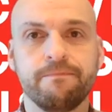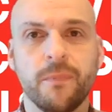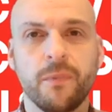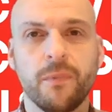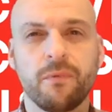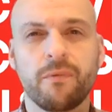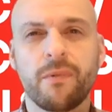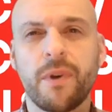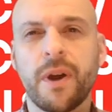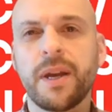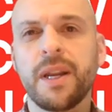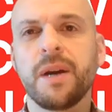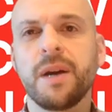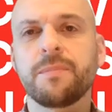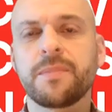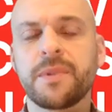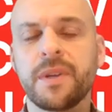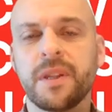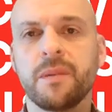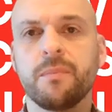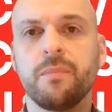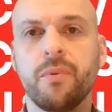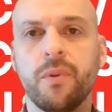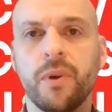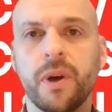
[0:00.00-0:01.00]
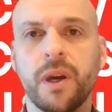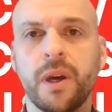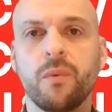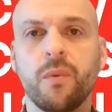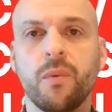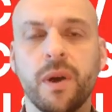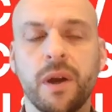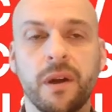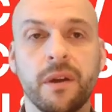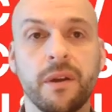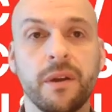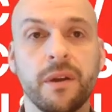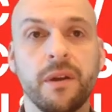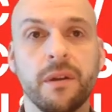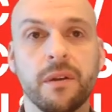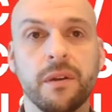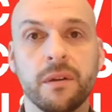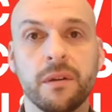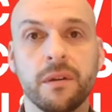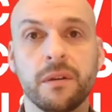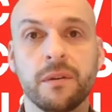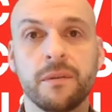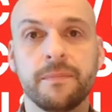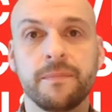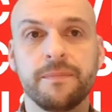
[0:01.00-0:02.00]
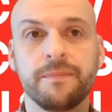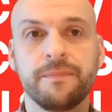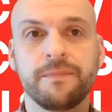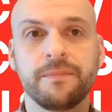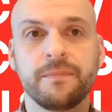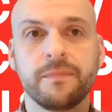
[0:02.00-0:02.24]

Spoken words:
right up to the point where you're